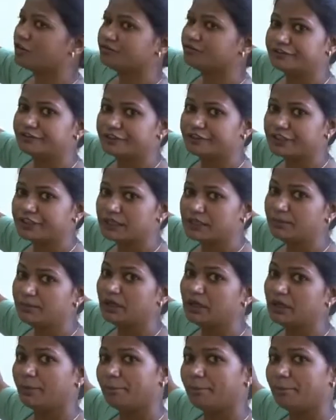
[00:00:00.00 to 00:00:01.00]
the
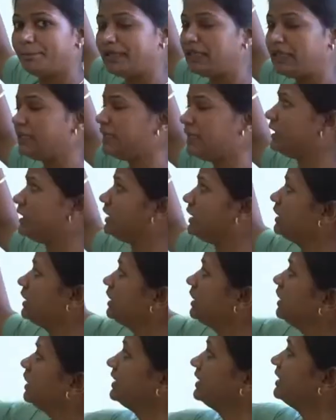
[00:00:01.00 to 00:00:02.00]
verb be.
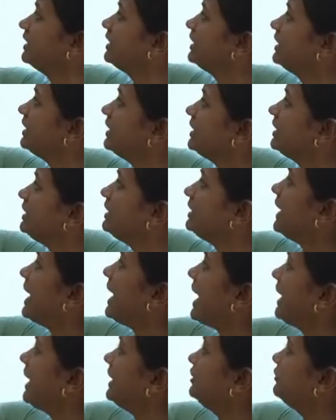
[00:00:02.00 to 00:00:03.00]
The
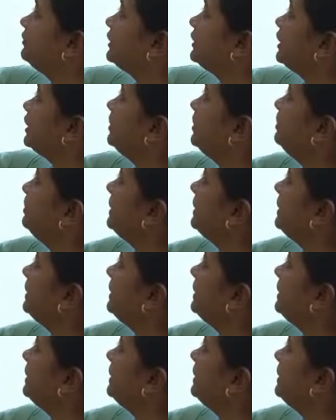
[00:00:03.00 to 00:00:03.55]
adverb